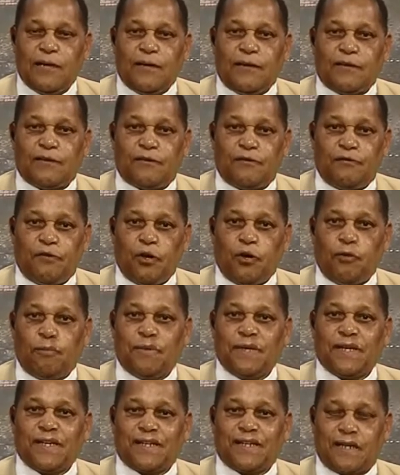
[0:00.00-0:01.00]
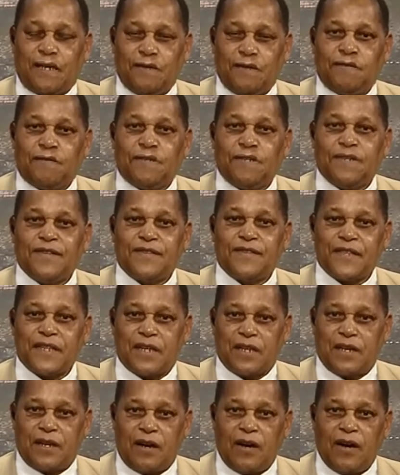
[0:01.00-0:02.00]
A developing country's
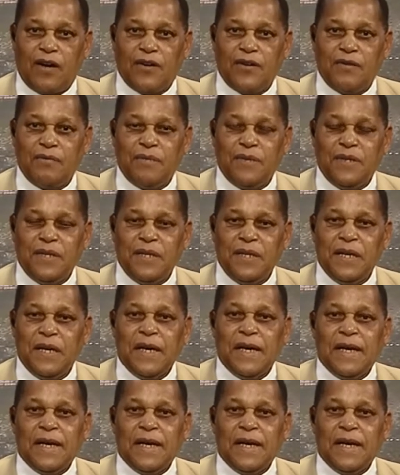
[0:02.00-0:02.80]
economy,